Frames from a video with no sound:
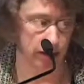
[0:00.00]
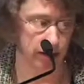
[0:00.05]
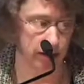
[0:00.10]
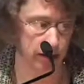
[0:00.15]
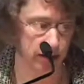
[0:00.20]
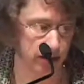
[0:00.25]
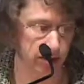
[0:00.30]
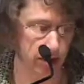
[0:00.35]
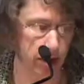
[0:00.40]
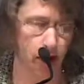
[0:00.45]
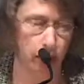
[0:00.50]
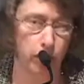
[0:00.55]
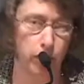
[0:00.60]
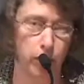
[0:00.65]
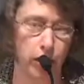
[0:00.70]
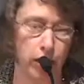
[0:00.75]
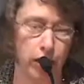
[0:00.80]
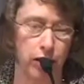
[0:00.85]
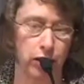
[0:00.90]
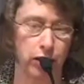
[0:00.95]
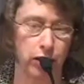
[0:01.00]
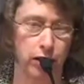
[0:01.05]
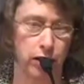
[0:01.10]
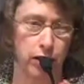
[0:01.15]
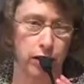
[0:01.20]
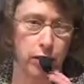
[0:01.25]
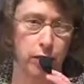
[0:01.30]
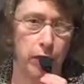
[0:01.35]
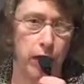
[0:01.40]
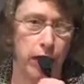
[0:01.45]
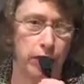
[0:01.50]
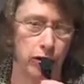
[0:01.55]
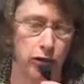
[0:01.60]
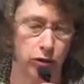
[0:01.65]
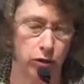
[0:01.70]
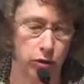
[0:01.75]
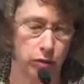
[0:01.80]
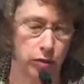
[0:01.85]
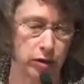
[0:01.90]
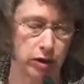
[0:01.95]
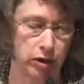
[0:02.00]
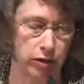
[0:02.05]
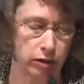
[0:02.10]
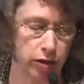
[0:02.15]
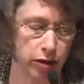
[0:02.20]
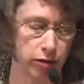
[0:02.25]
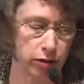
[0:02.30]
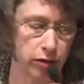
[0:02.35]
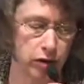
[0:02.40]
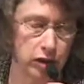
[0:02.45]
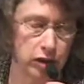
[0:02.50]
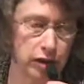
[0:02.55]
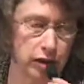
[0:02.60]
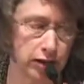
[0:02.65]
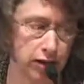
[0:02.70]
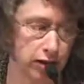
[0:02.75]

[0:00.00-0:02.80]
that talk about manuscript discoveries.